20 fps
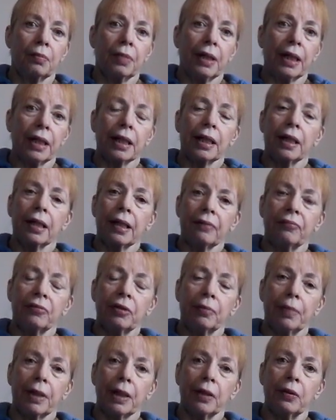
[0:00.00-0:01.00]
Breaking
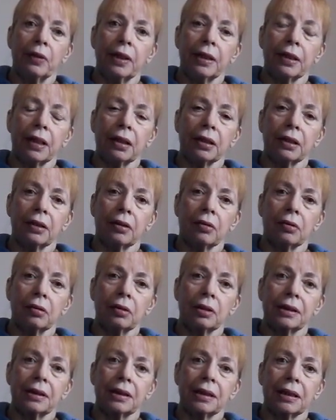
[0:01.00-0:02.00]
every bone in that
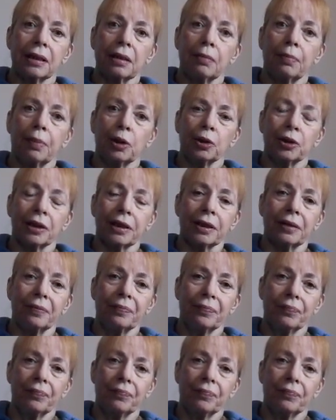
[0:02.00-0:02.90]
dog's little body.